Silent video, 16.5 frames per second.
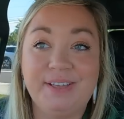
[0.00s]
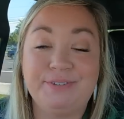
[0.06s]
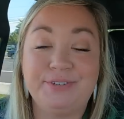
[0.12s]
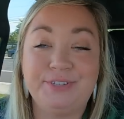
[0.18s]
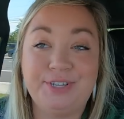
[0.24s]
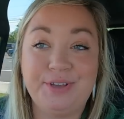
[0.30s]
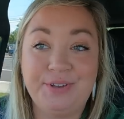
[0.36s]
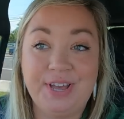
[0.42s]
Those
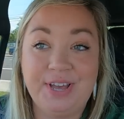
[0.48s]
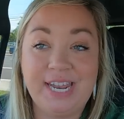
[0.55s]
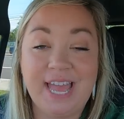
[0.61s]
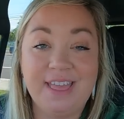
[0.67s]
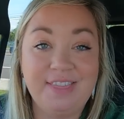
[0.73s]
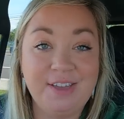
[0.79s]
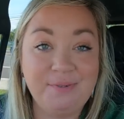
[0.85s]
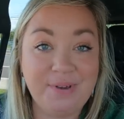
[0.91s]
are so
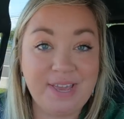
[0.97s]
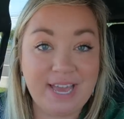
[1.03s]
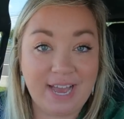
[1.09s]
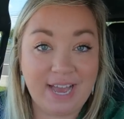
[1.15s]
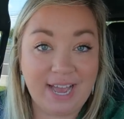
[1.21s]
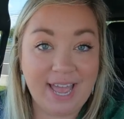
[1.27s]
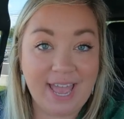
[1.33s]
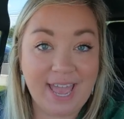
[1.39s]
good. And then we
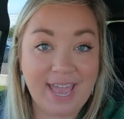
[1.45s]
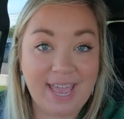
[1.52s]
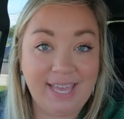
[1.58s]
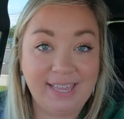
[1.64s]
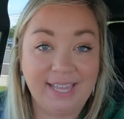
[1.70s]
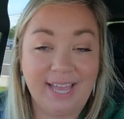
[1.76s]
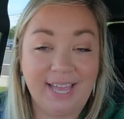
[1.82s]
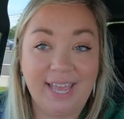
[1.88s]
got
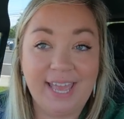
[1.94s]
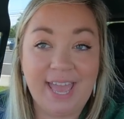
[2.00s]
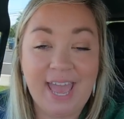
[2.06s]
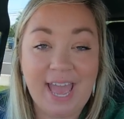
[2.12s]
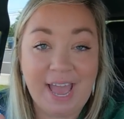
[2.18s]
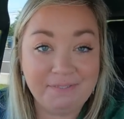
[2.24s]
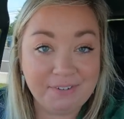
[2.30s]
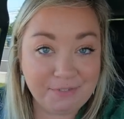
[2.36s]
a like
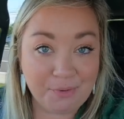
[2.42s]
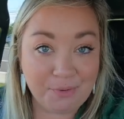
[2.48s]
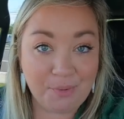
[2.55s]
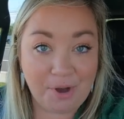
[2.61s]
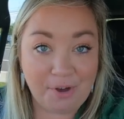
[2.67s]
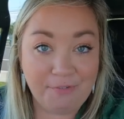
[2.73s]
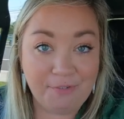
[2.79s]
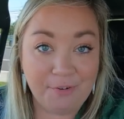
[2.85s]
half of a
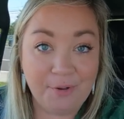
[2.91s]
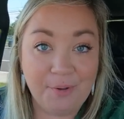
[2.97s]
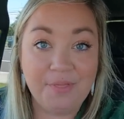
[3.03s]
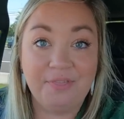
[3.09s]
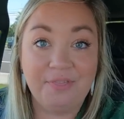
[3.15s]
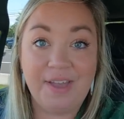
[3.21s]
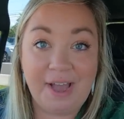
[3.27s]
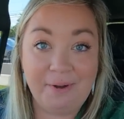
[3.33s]

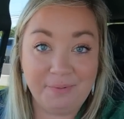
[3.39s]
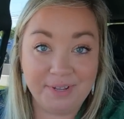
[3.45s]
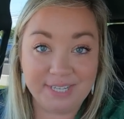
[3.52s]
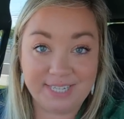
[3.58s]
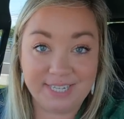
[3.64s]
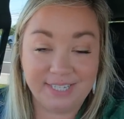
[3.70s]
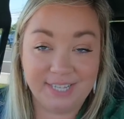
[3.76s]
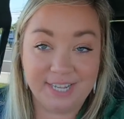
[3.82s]
waffle. That
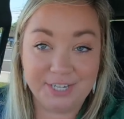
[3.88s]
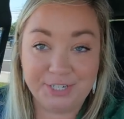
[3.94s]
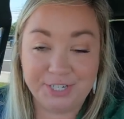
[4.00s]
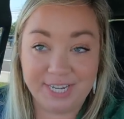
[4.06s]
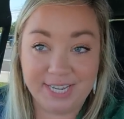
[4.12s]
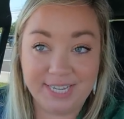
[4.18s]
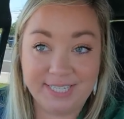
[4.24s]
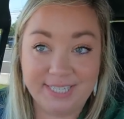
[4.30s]
was
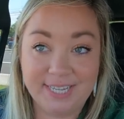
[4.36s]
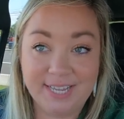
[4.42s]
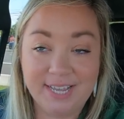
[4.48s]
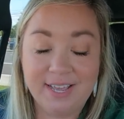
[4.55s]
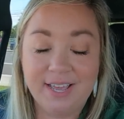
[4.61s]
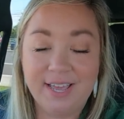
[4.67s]
delicious.